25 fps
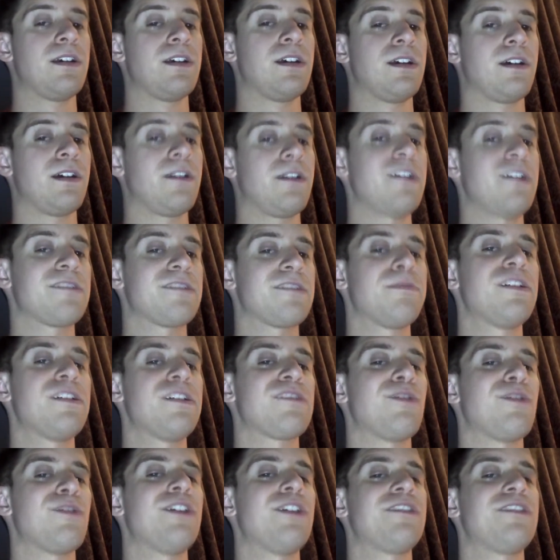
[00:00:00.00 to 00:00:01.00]
Alexa Bliss
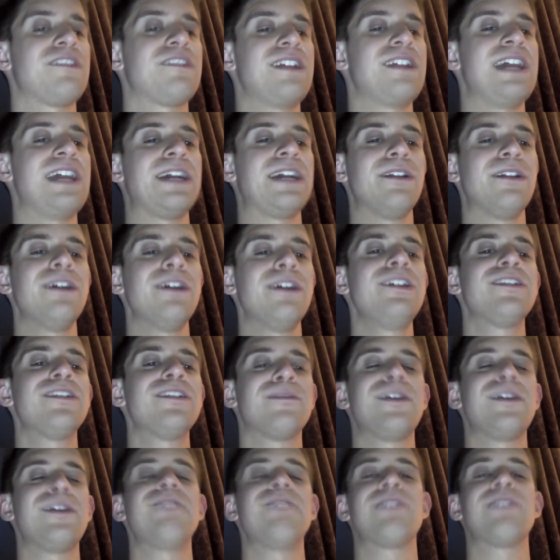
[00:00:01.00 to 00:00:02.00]
wants to say that Lily's
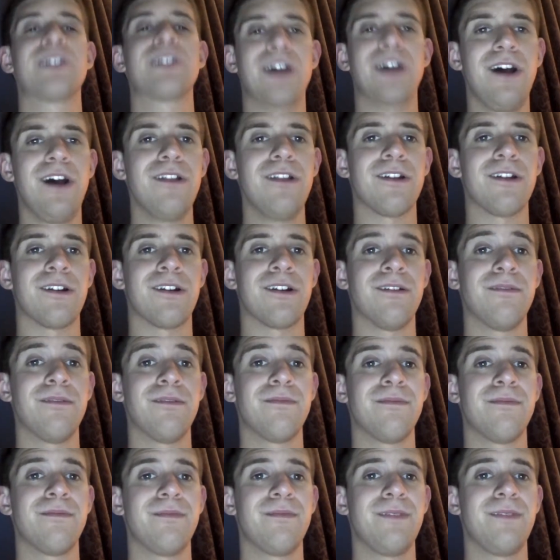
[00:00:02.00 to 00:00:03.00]
favorite color
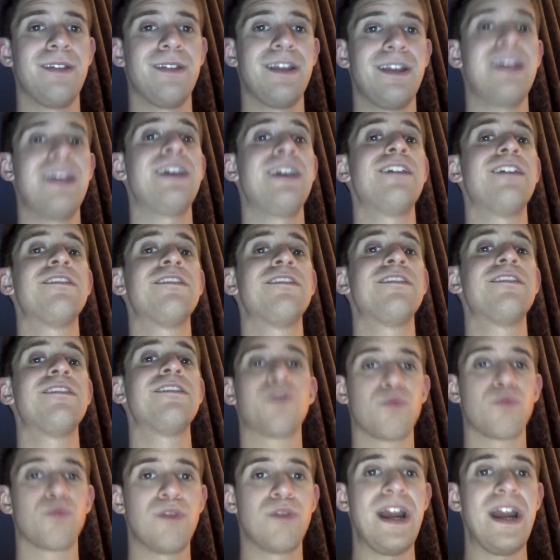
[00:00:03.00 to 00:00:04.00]
is
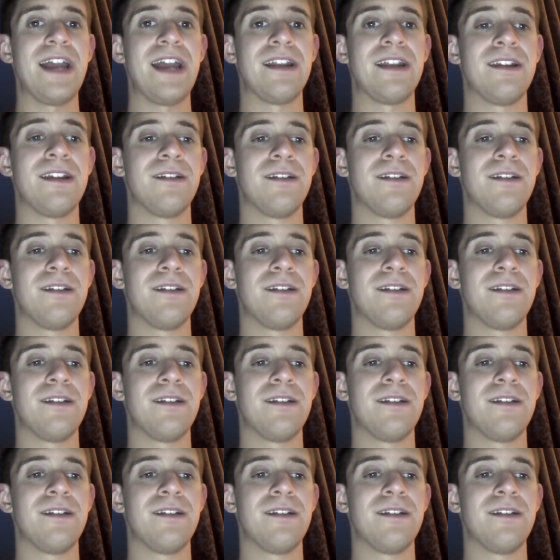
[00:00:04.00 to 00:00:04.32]
red.